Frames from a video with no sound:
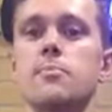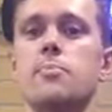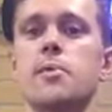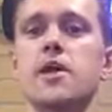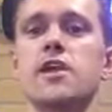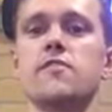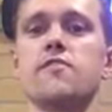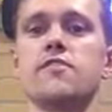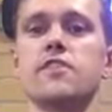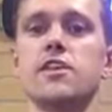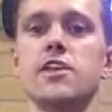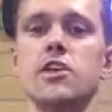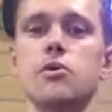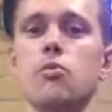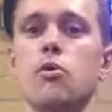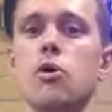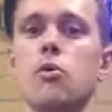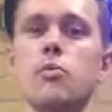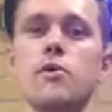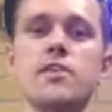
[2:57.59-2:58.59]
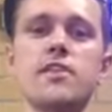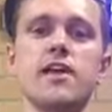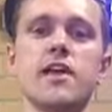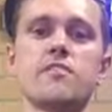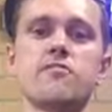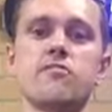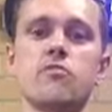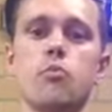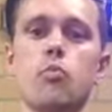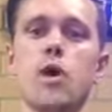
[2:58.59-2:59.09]
benefit that you want, whether
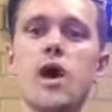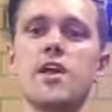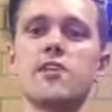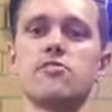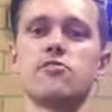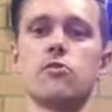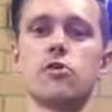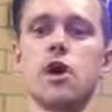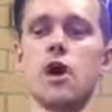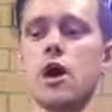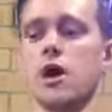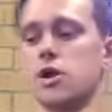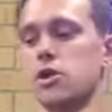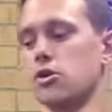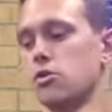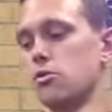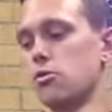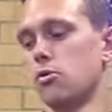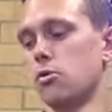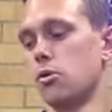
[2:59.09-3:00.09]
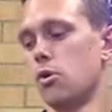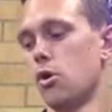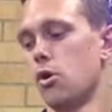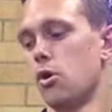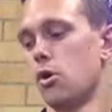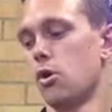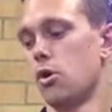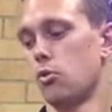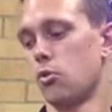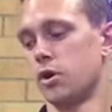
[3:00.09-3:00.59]
that's from weights or cardio
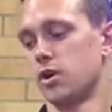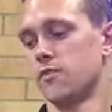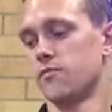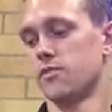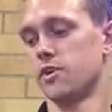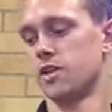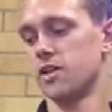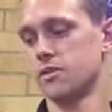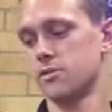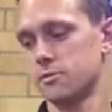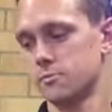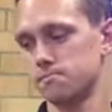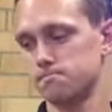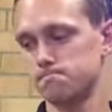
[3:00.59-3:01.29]
or whatever it is.